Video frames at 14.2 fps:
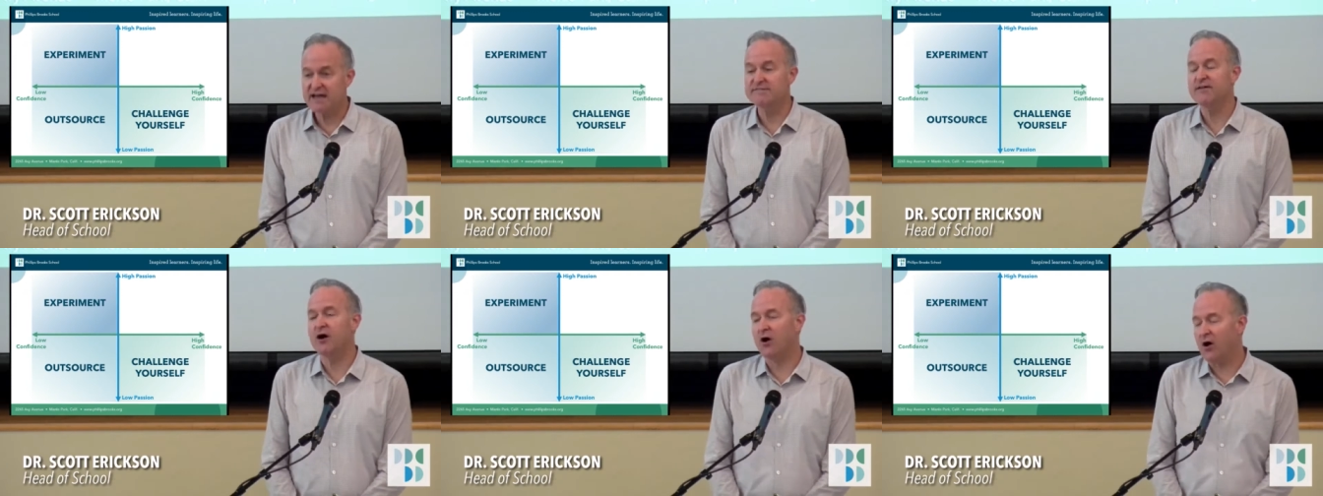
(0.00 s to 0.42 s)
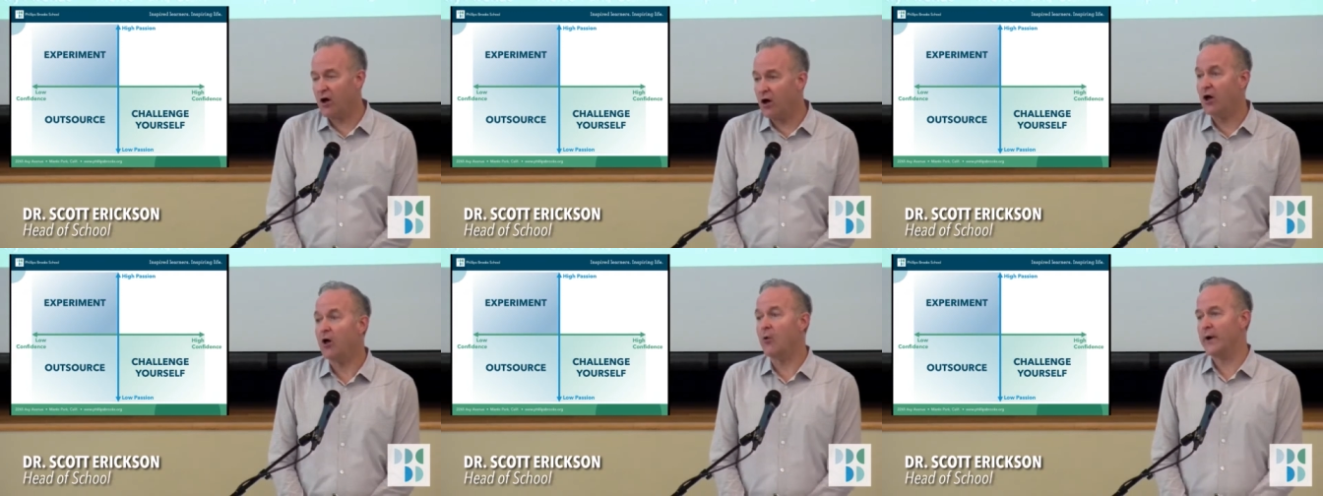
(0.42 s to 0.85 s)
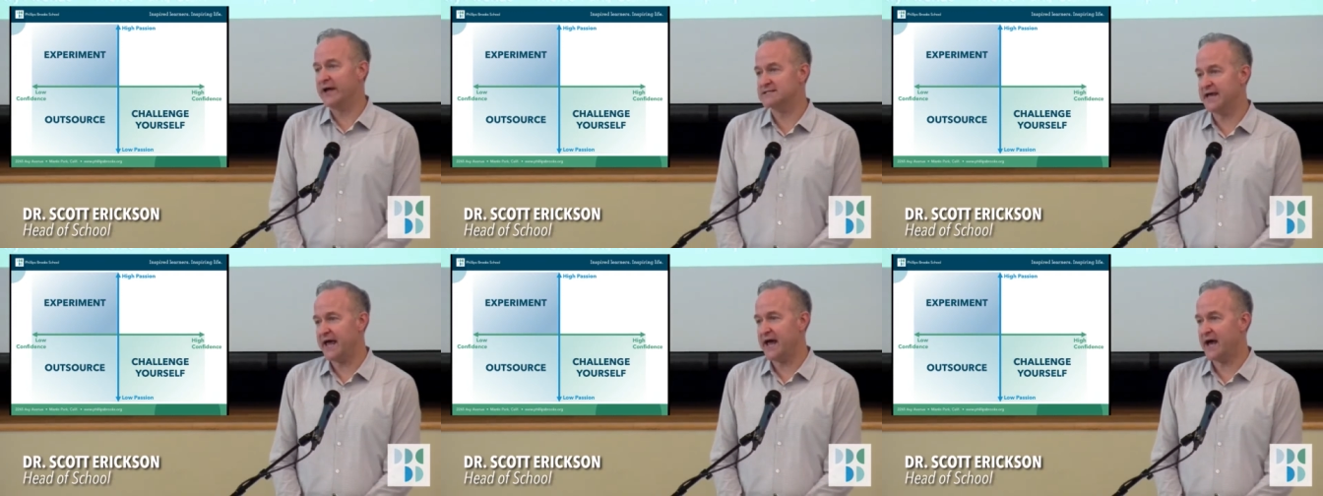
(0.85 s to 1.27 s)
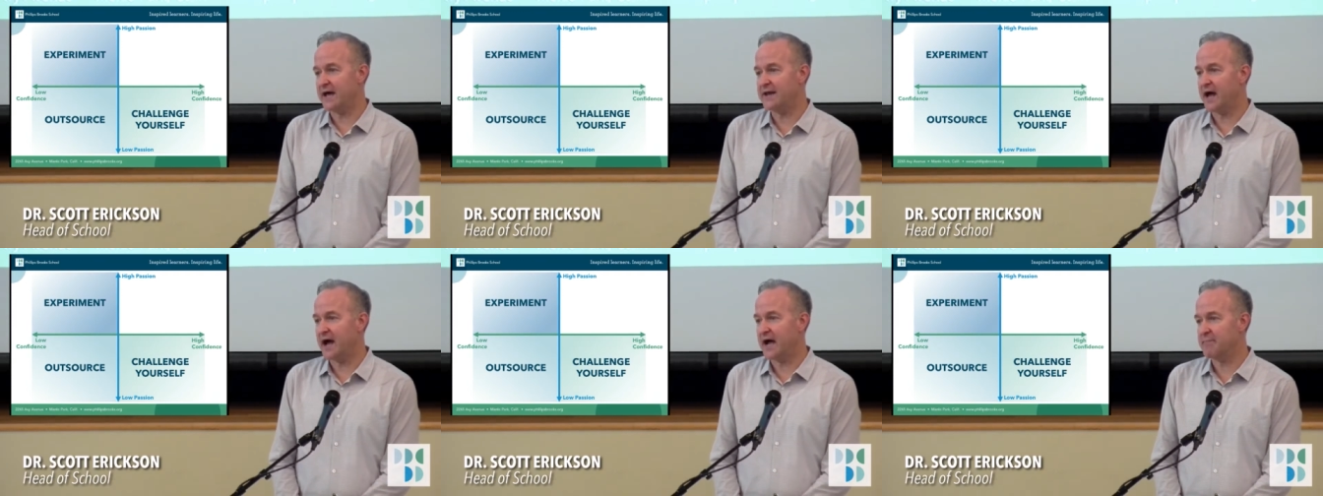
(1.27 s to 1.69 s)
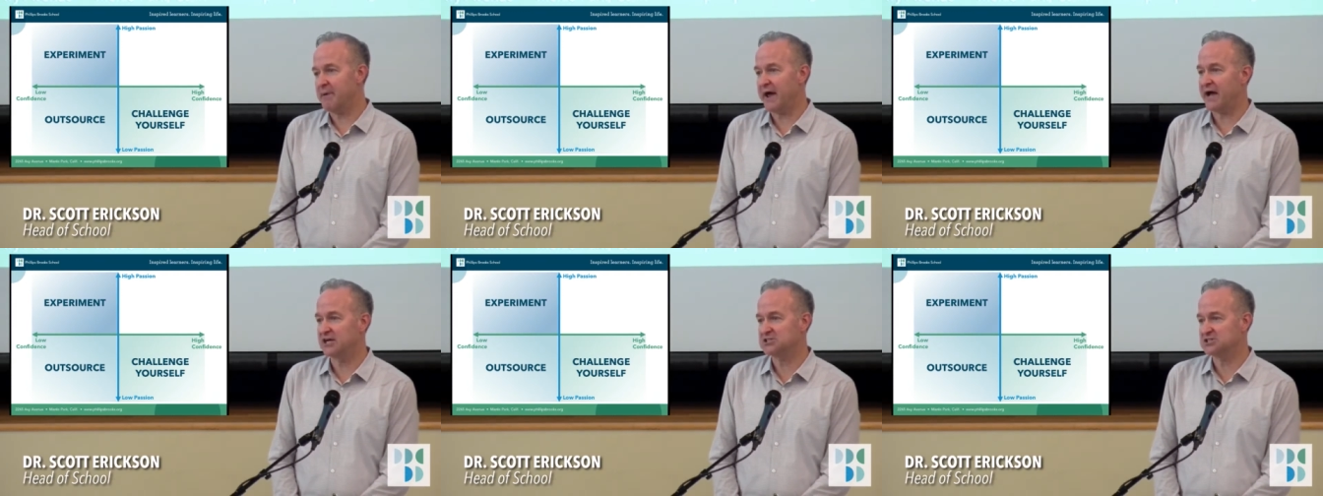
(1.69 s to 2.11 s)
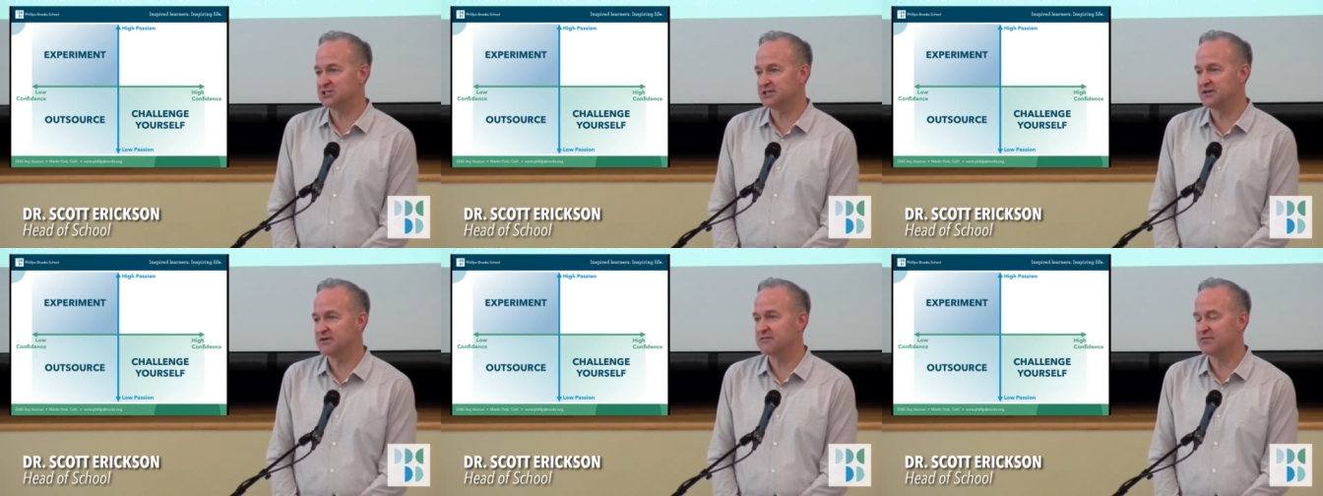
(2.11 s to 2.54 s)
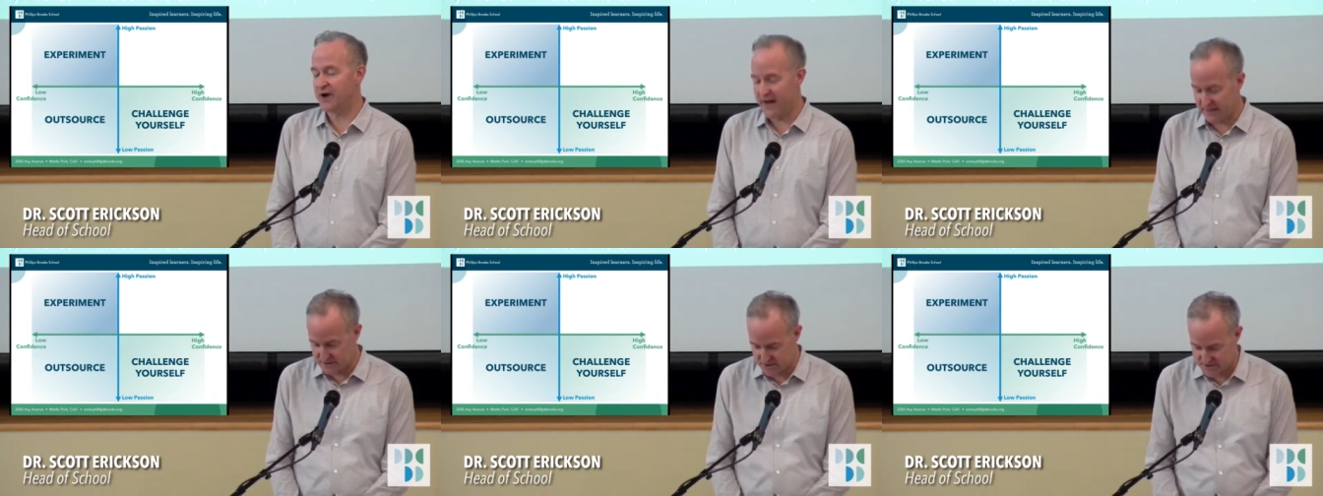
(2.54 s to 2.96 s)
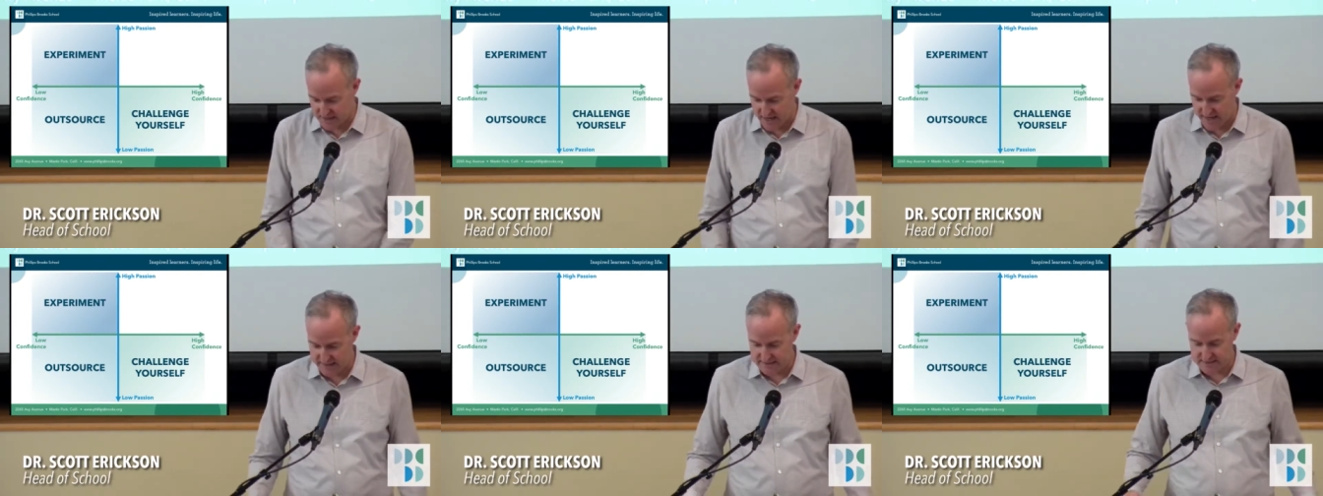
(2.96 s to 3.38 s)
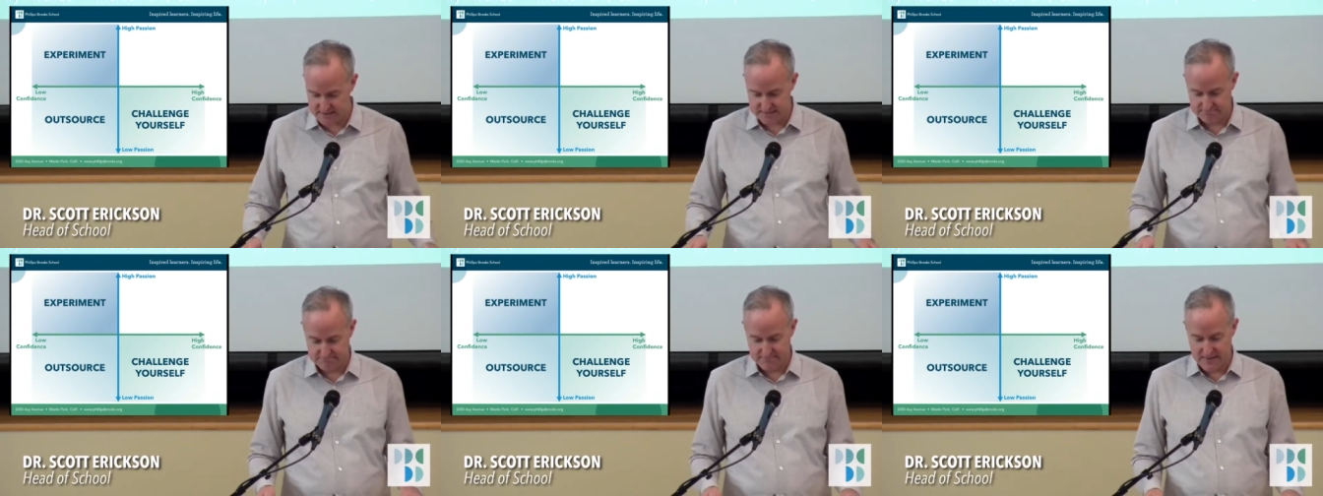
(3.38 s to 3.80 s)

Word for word: have always had high passion for exercise.